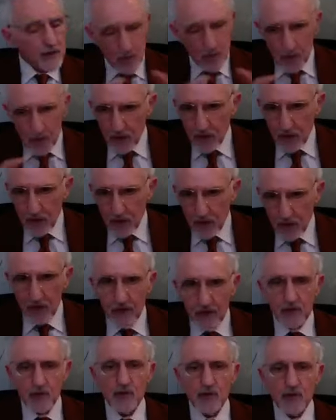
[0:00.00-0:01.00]
This
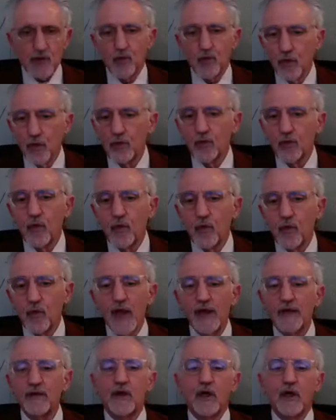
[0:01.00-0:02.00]
was a
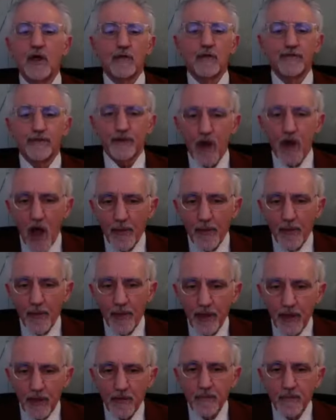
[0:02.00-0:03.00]
worldwide
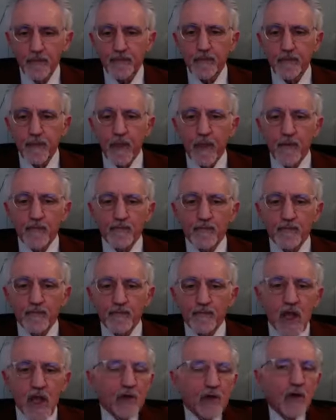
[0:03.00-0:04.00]
phenomenon.
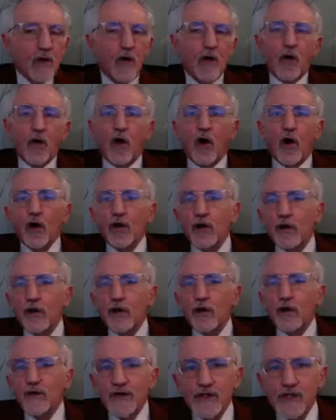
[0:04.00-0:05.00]
And all
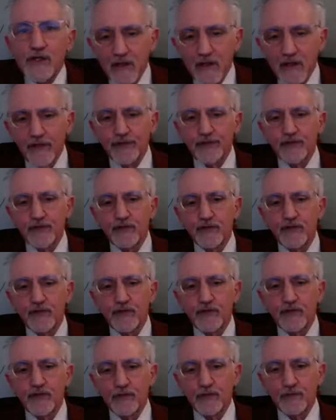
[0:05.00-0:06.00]
of this left
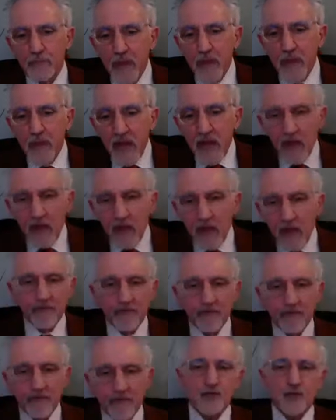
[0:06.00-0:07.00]
many of
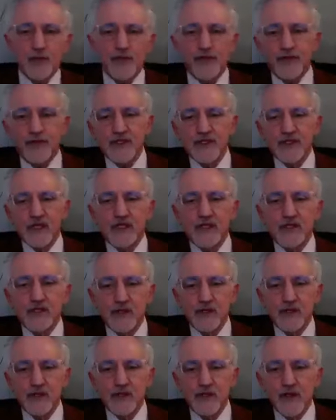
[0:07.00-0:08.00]
us with the
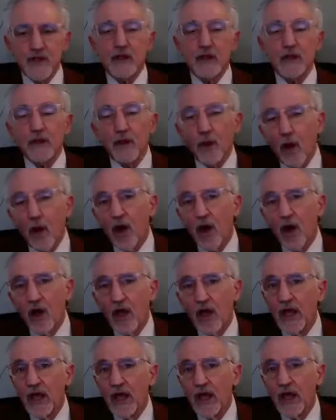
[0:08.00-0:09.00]
sense that
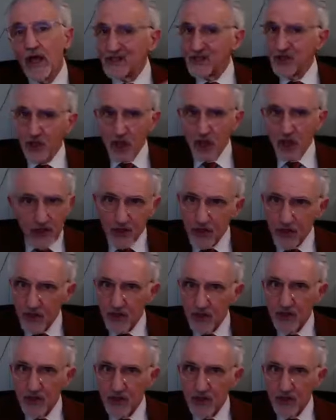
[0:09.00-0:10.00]
law as
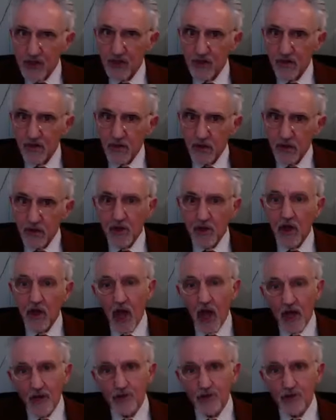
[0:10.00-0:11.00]
justice, in
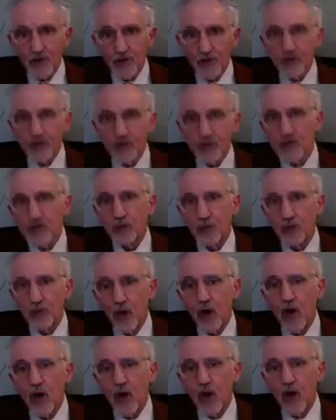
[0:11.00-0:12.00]
contrast to
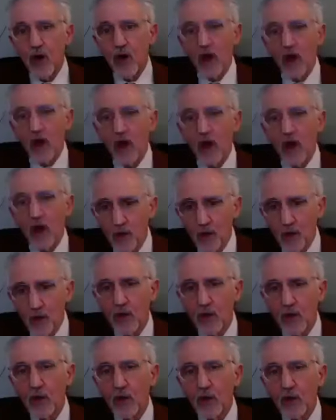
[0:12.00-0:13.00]
law as
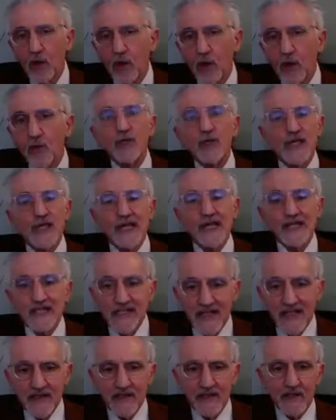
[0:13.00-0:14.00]
power, was
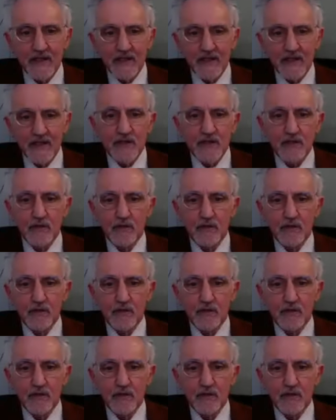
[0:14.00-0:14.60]
ascendant.